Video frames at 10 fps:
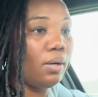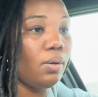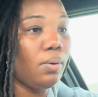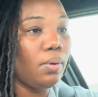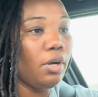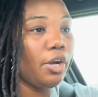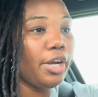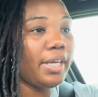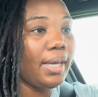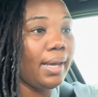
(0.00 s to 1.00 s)
A whole
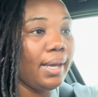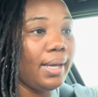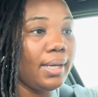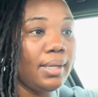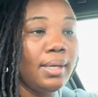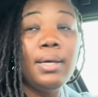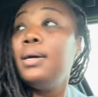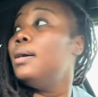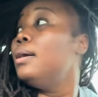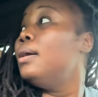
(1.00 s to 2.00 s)
hurricane
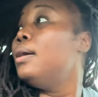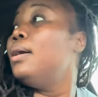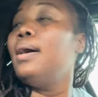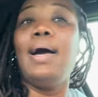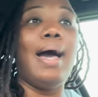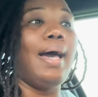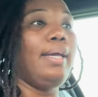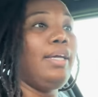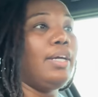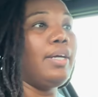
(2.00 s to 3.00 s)
out
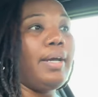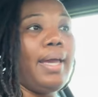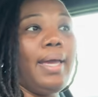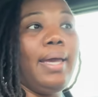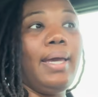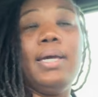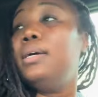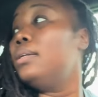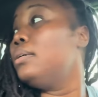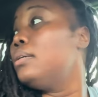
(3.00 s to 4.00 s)
here.
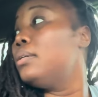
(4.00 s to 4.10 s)
And